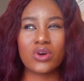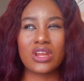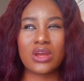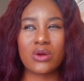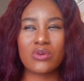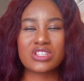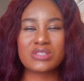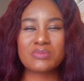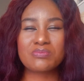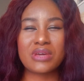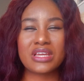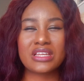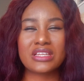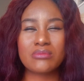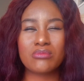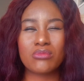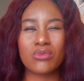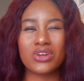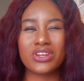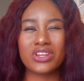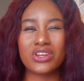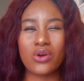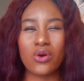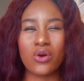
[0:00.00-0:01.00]
spending
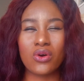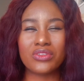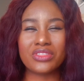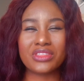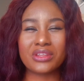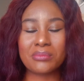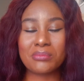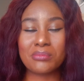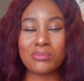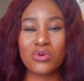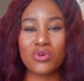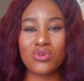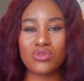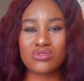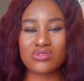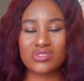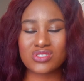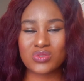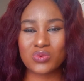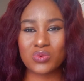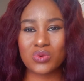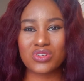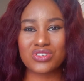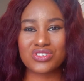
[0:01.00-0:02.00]
money on the
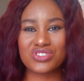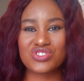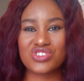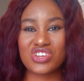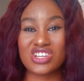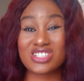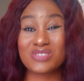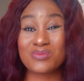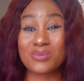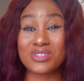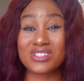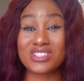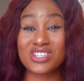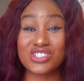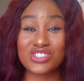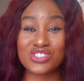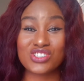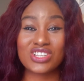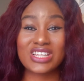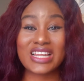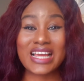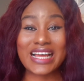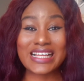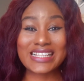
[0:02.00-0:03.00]
most was
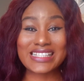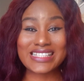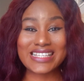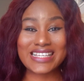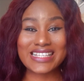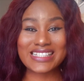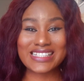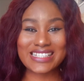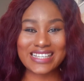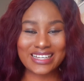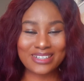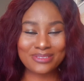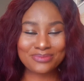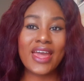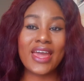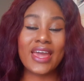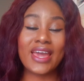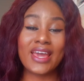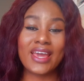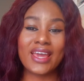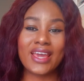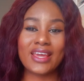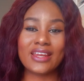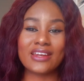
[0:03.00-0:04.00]
transportation and data,
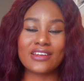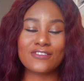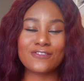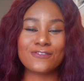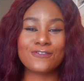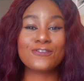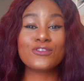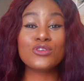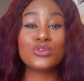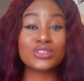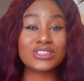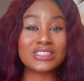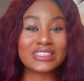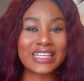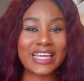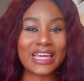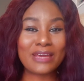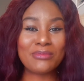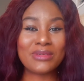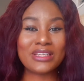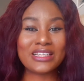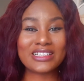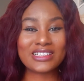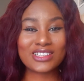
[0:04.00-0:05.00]
and food
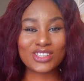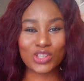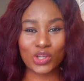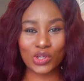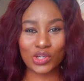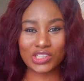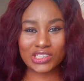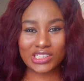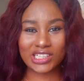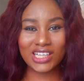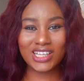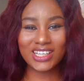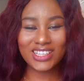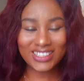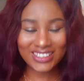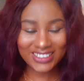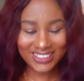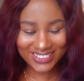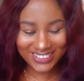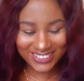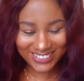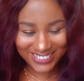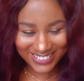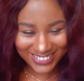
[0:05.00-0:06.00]
came in third.
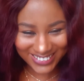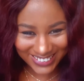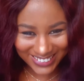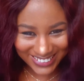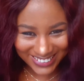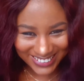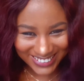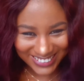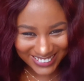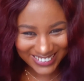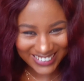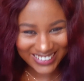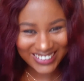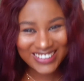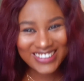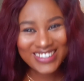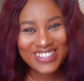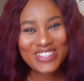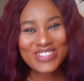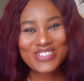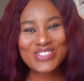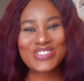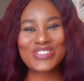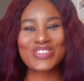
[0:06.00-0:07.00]

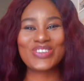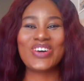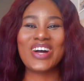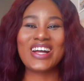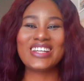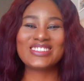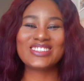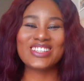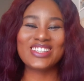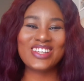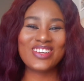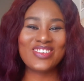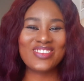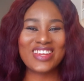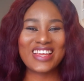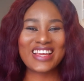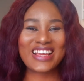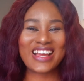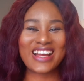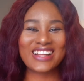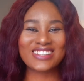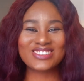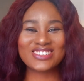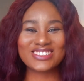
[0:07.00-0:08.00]
So I sort of
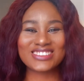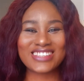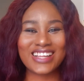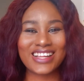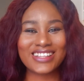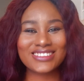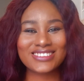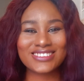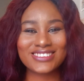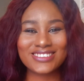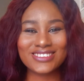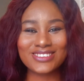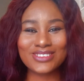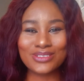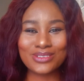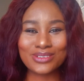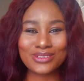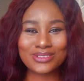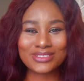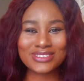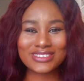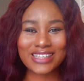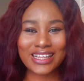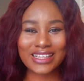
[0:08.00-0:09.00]
had to start
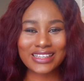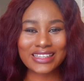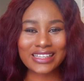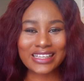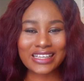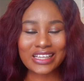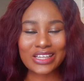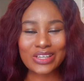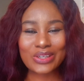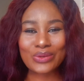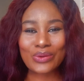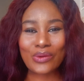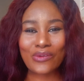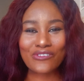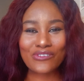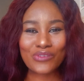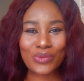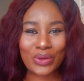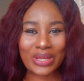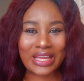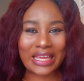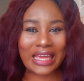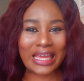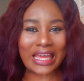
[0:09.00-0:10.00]
thinking of,
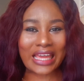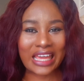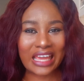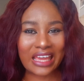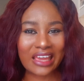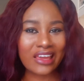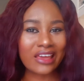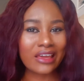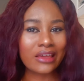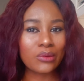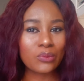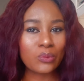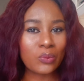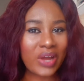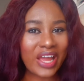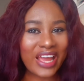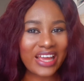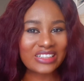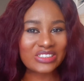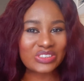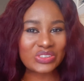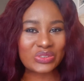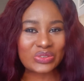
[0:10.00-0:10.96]
okay, I